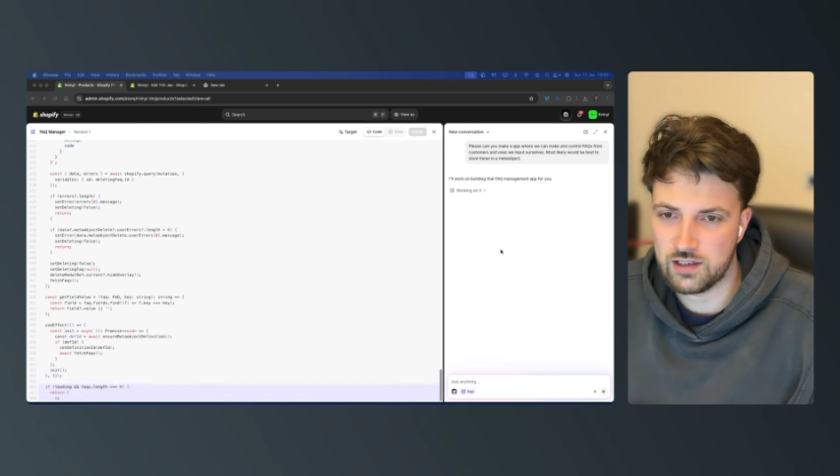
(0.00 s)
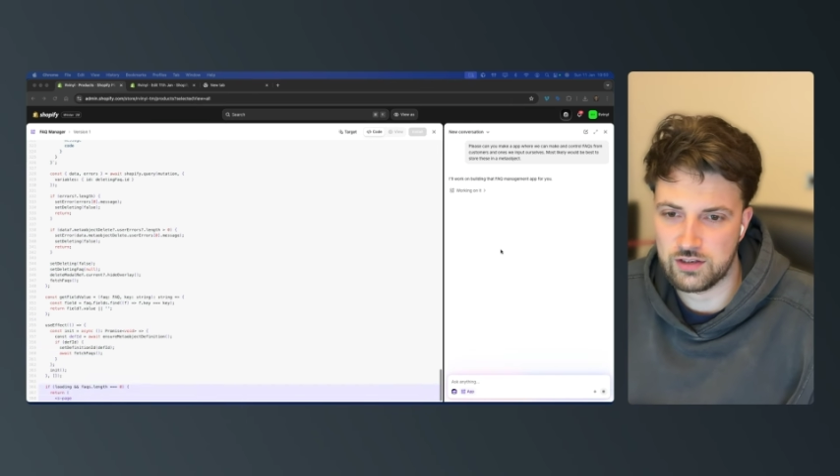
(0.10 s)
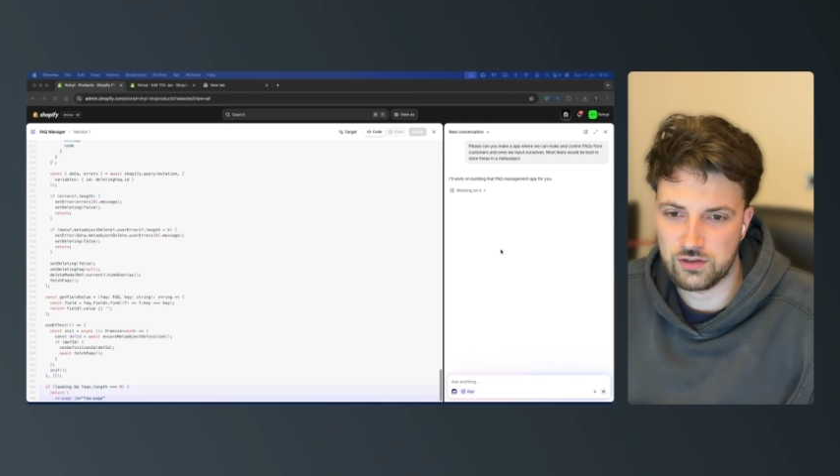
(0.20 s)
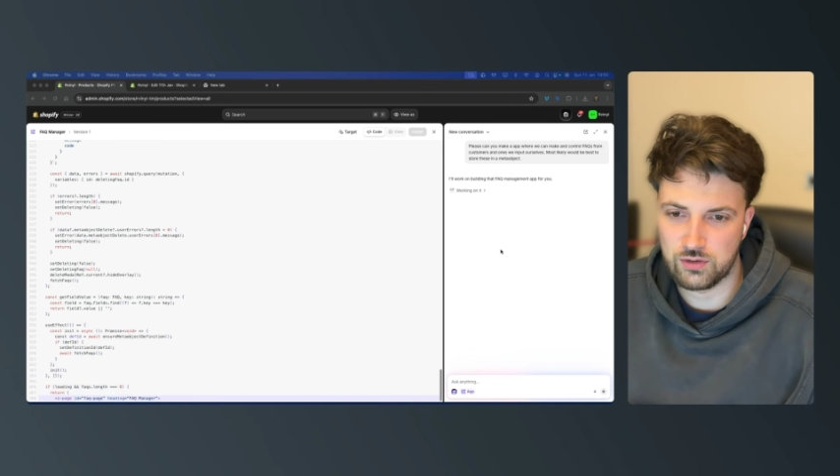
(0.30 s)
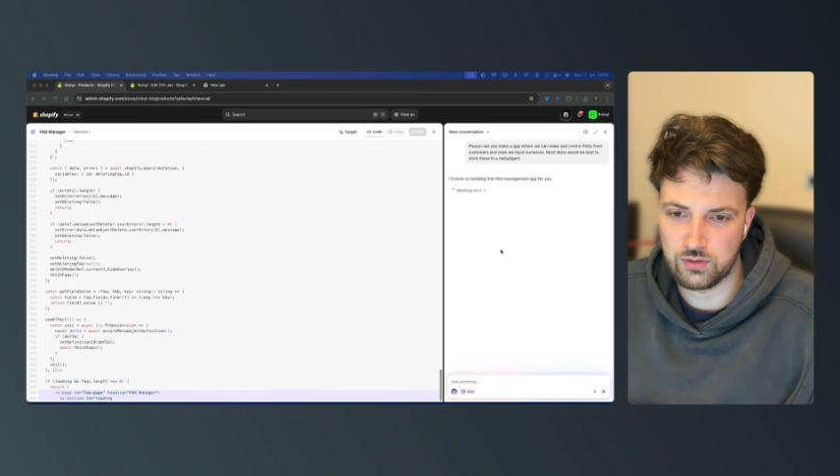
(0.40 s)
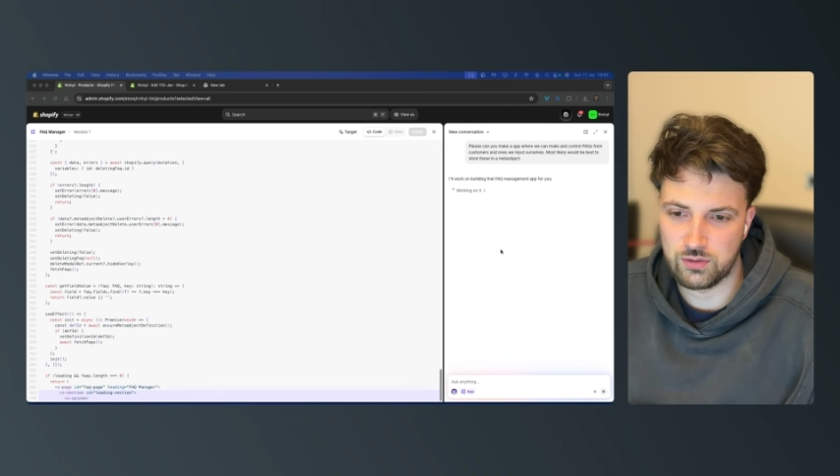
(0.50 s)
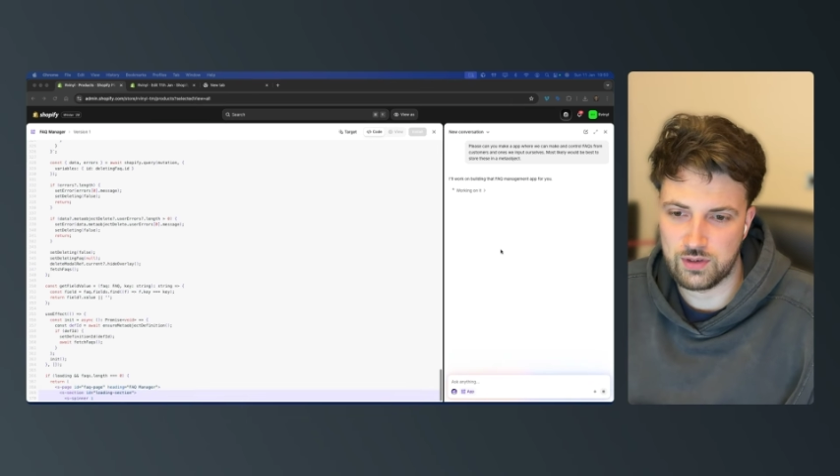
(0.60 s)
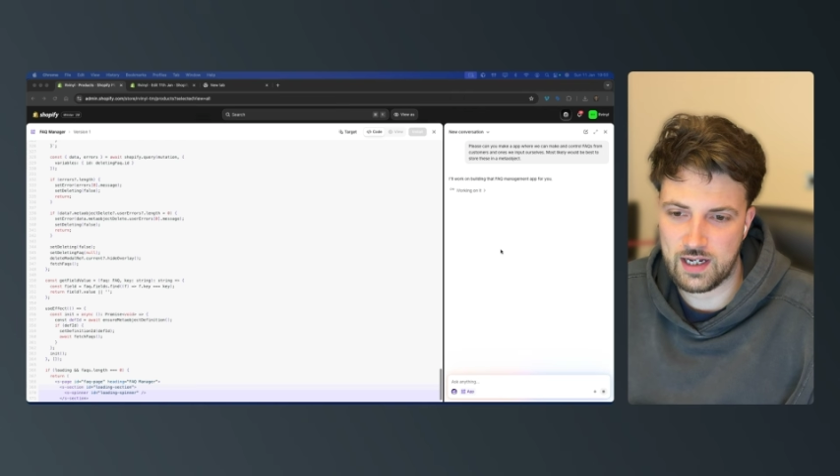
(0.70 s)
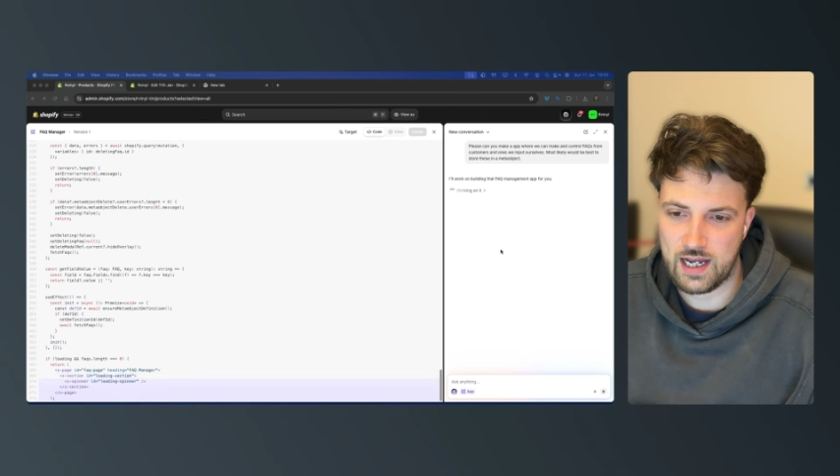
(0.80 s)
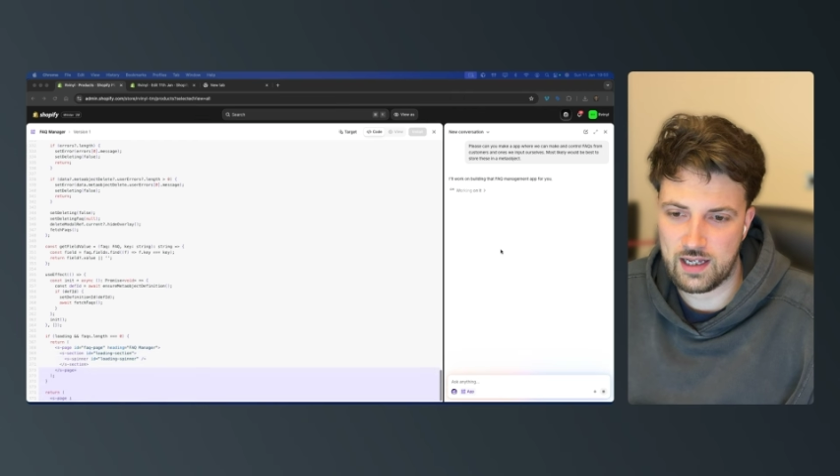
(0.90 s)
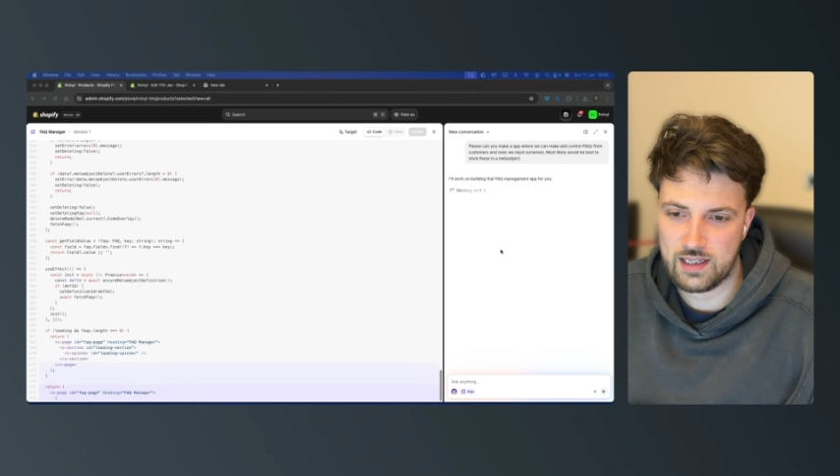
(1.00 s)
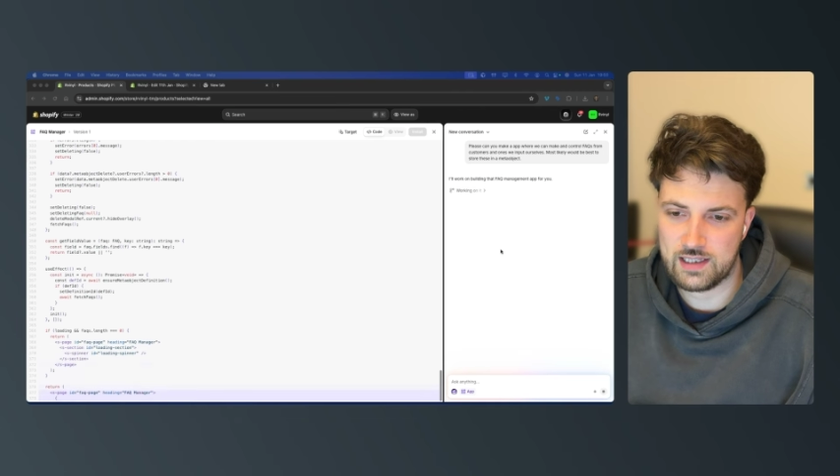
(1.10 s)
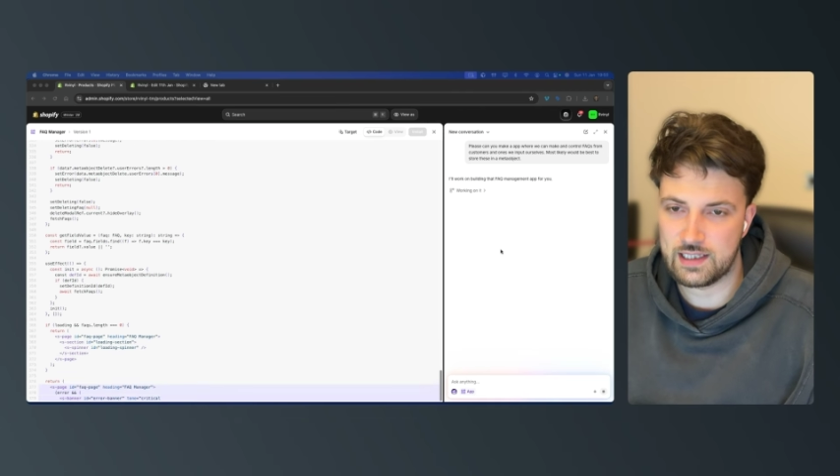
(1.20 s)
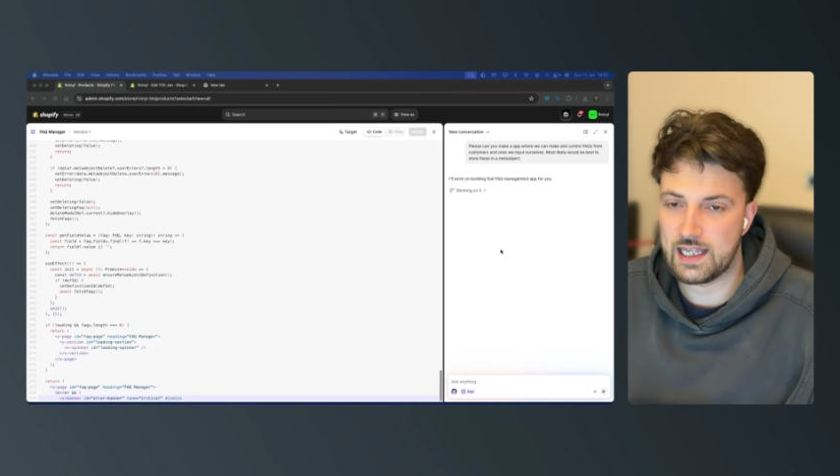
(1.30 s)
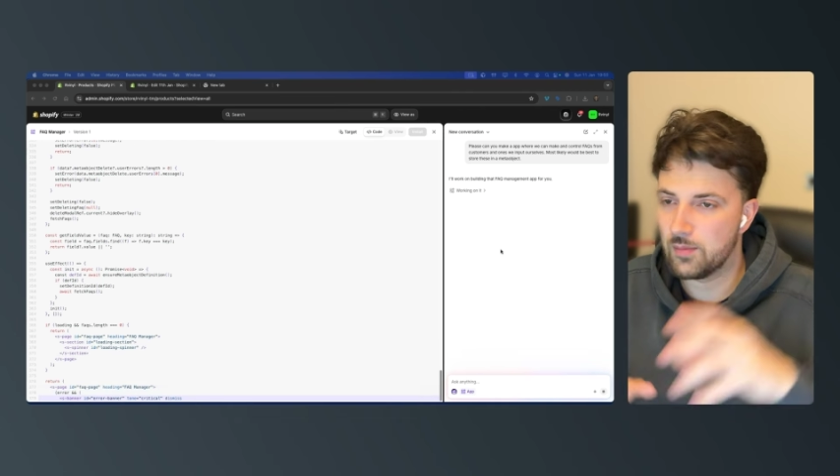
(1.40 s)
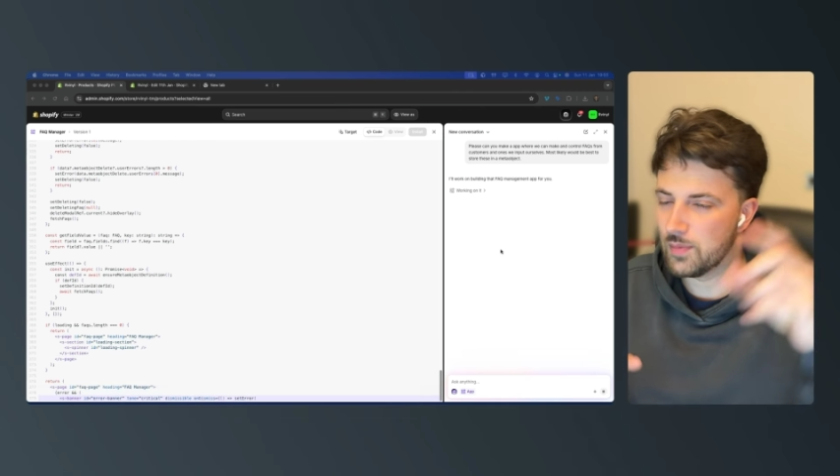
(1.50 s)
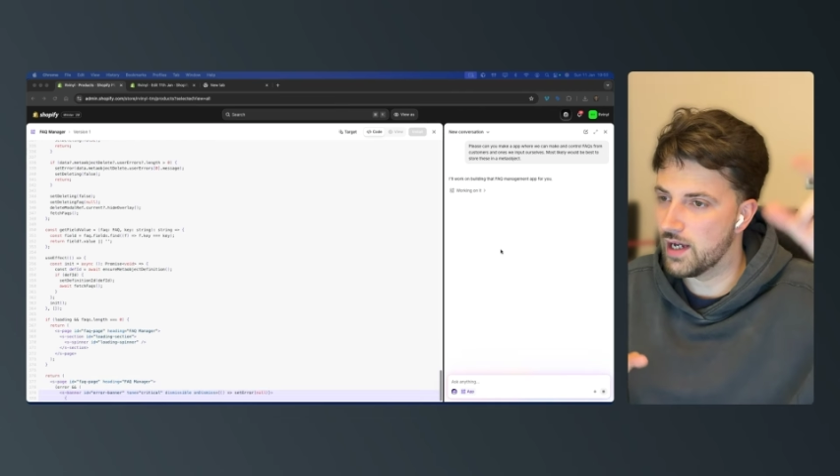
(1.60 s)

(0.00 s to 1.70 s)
your in the app